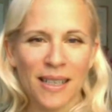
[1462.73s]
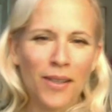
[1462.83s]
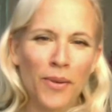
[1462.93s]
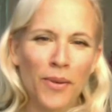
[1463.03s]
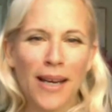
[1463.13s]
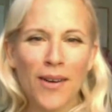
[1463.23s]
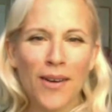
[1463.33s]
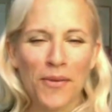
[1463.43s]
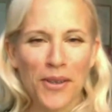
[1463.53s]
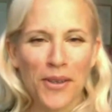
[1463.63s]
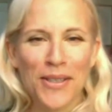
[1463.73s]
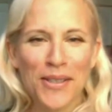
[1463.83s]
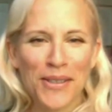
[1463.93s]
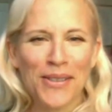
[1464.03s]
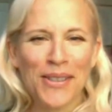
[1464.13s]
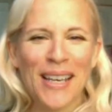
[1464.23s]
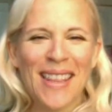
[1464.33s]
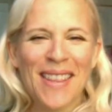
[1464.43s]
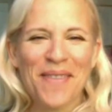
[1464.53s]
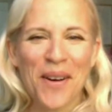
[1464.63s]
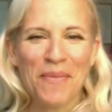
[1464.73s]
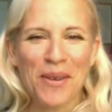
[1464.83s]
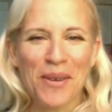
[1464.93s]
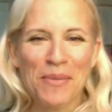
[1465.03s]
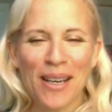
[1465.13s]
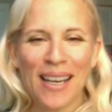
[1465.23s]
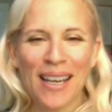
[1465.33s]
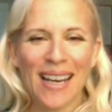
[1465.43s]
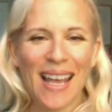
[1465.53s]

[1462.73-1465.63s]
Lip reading: create converts to the farmers market,